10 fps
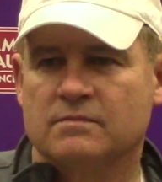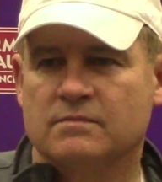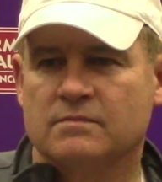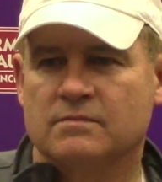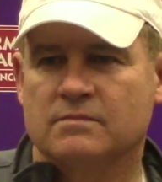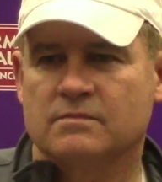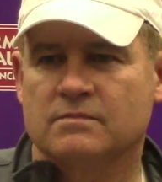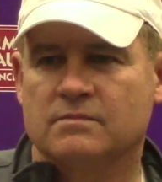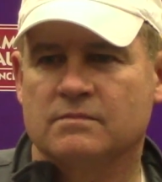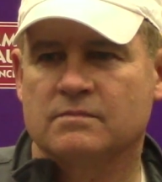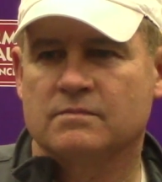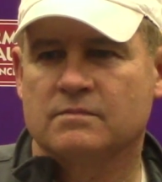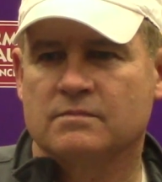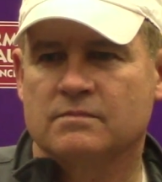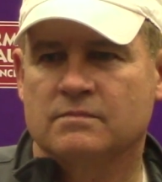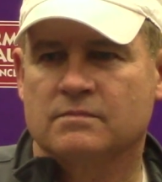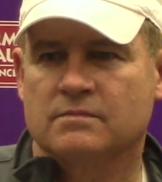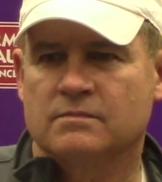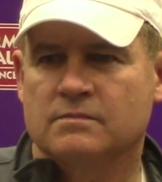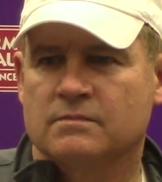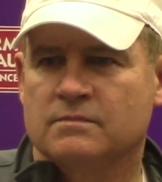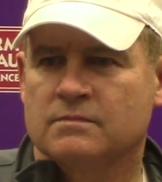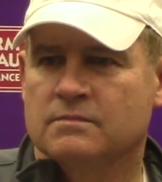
is it tough to look back and, and everything